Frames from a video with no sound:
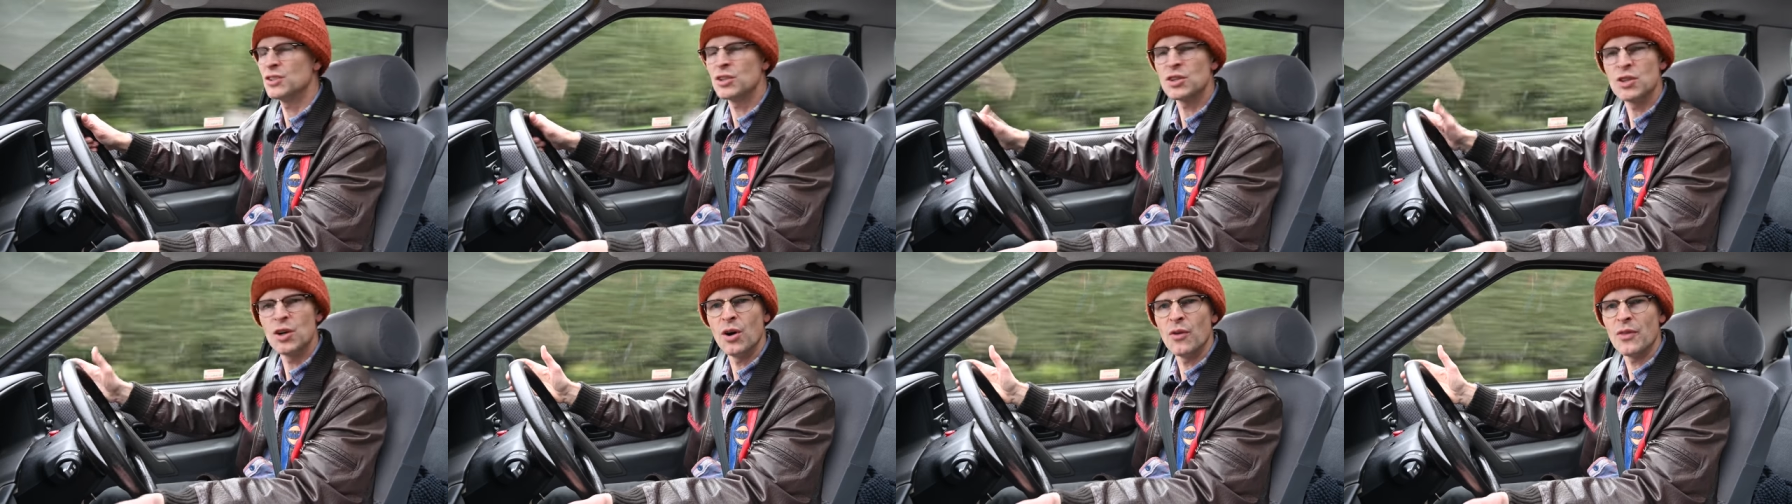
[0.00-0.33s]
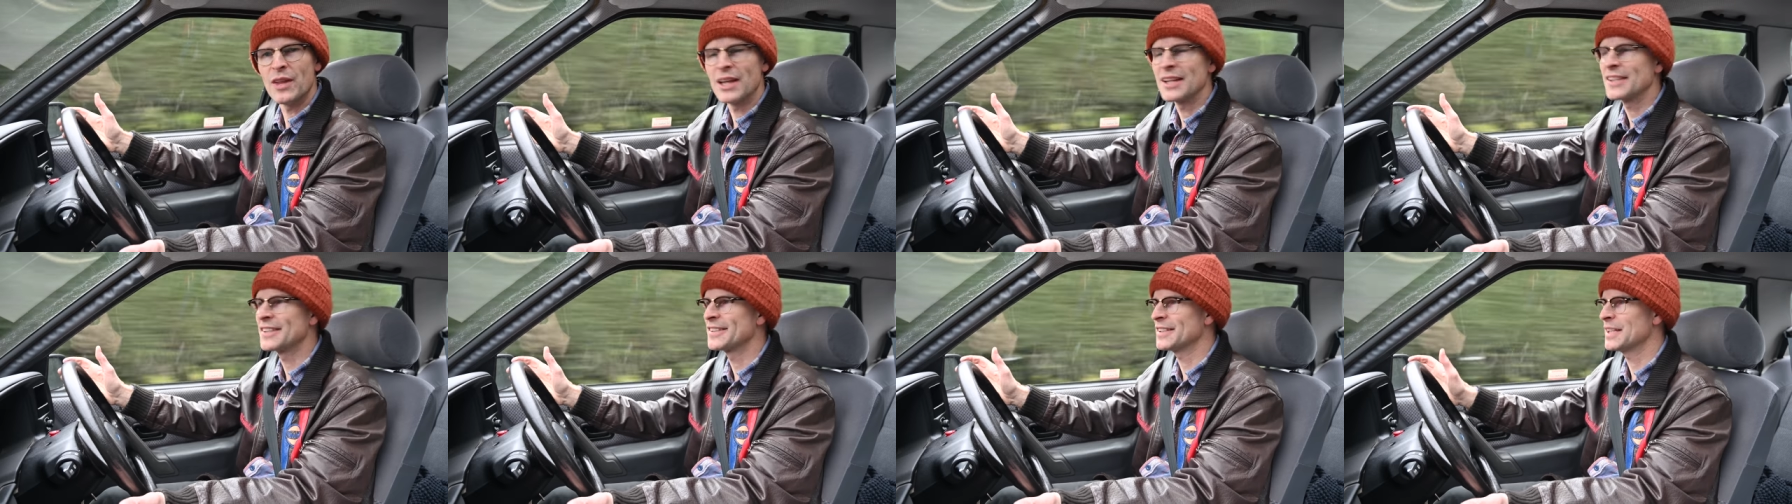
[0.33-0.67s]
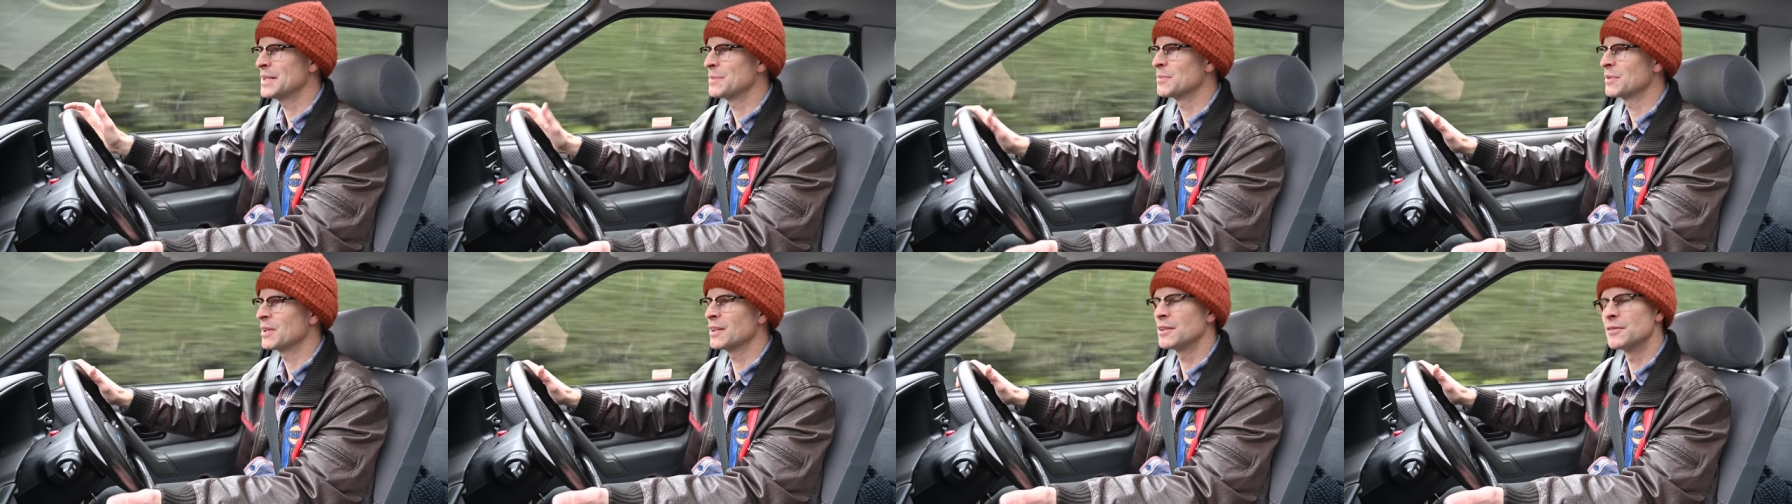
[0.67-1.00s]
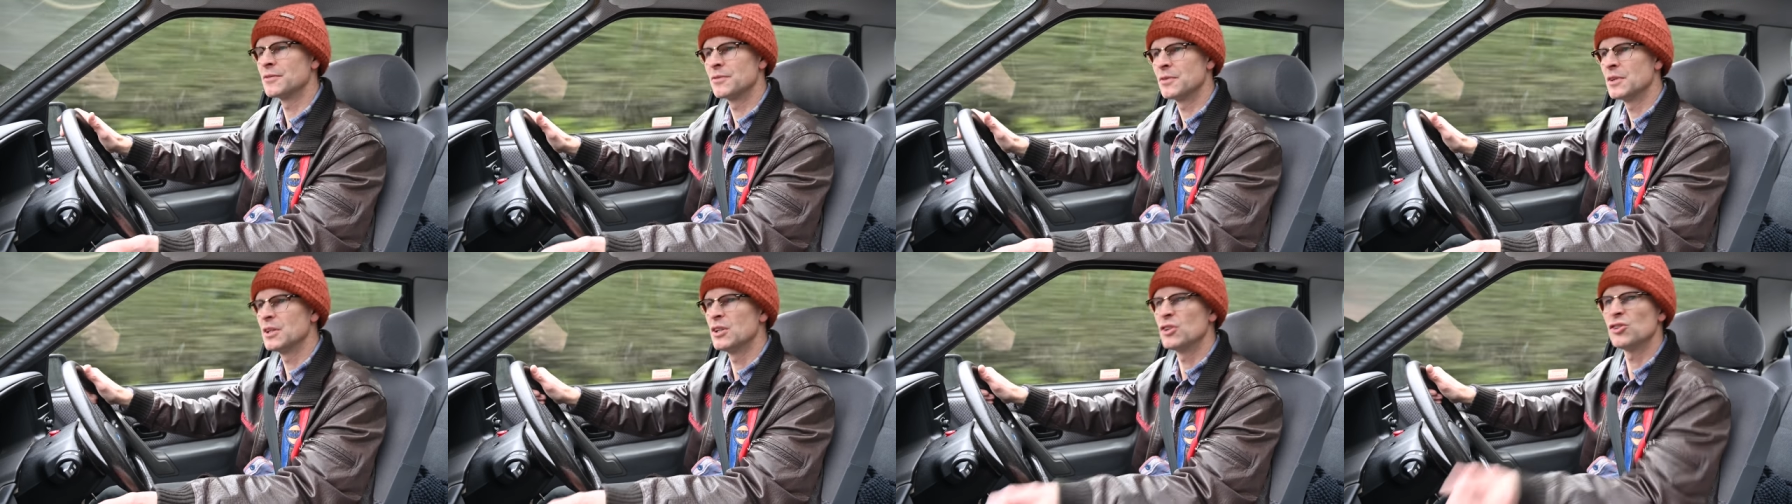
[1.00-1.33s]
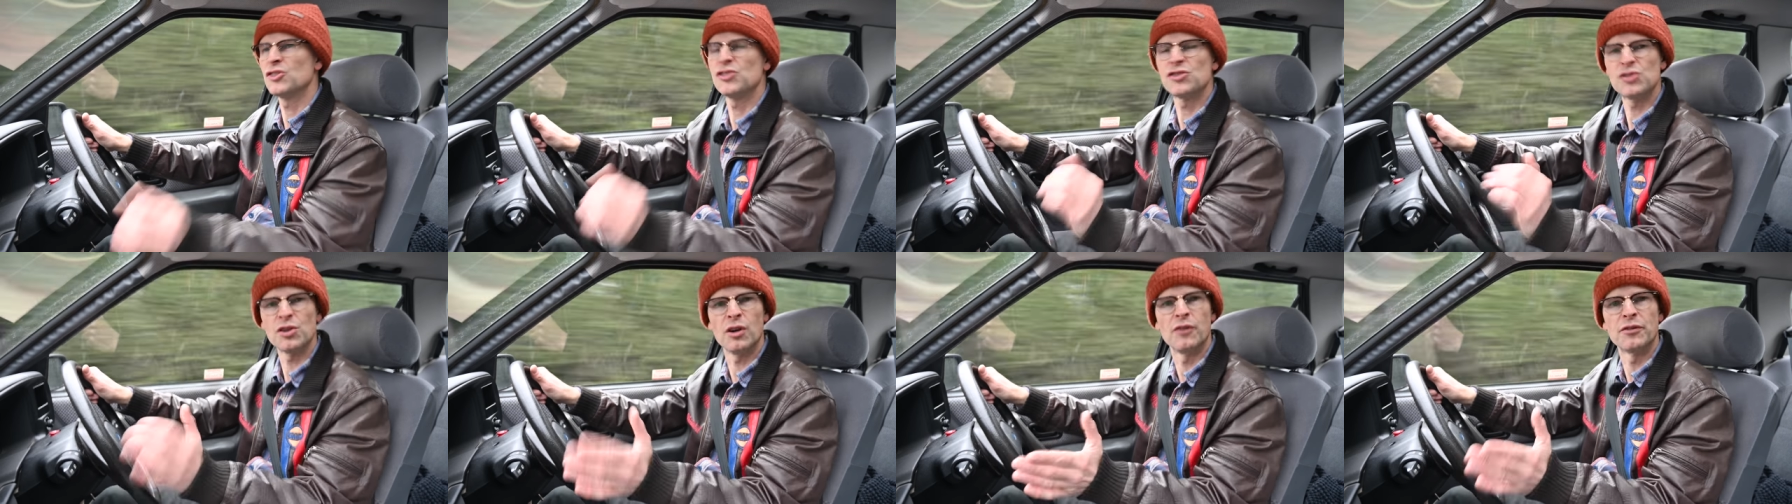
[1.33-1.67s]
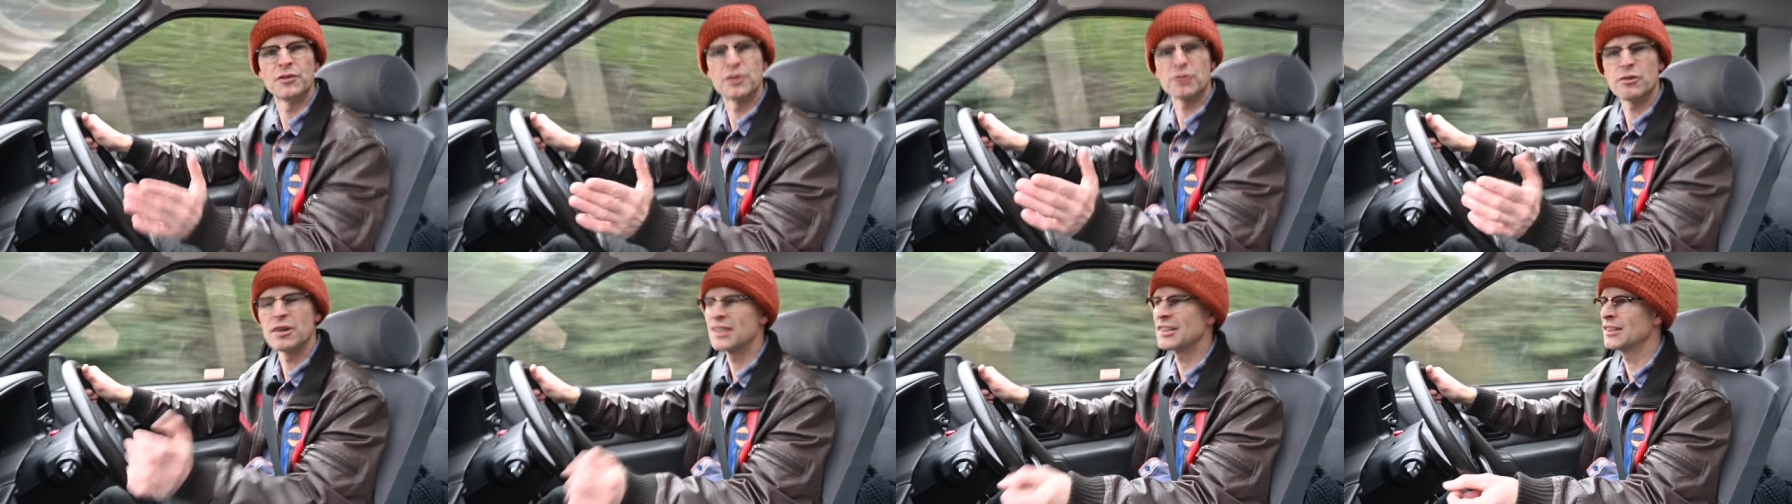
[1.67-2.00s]
took on that same kind of
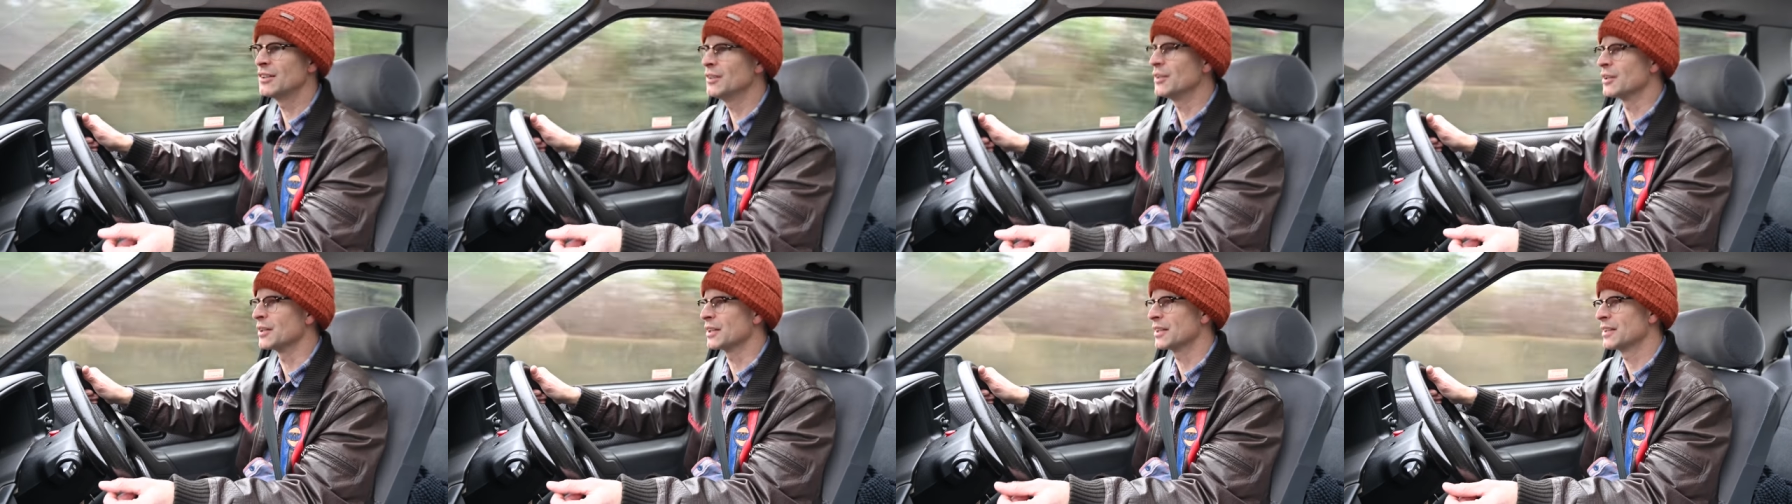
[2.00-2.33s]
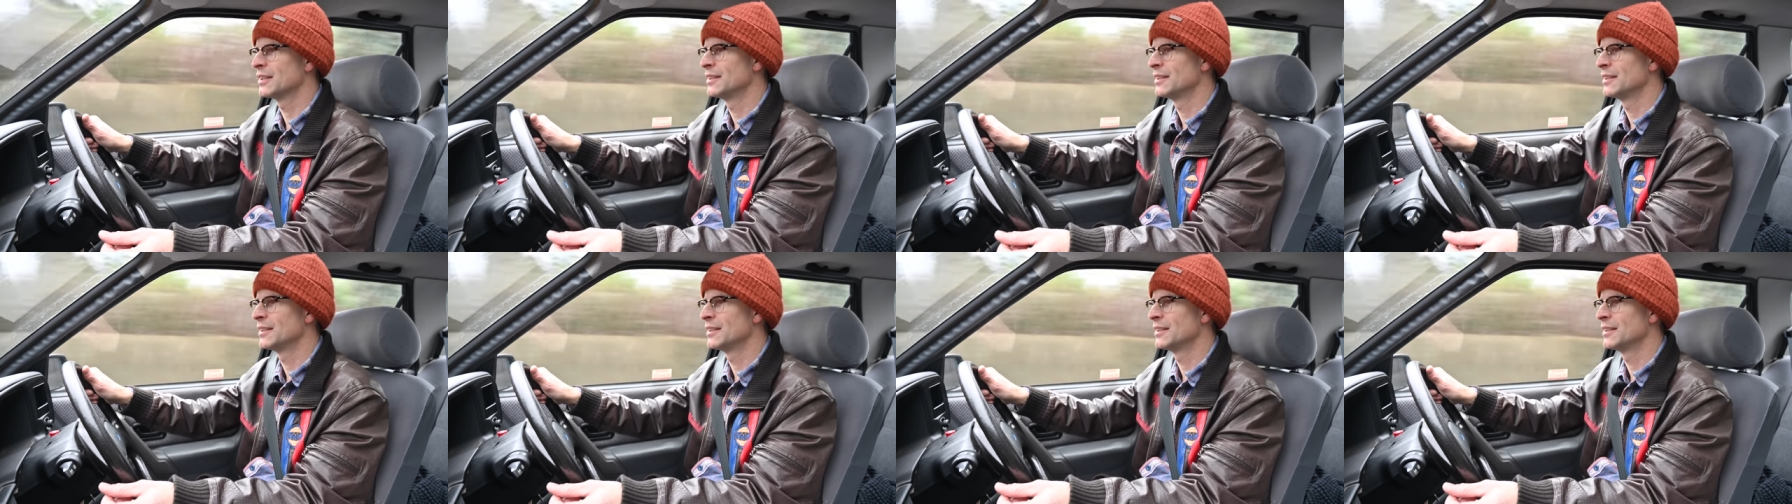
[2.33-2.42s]
softer edge look.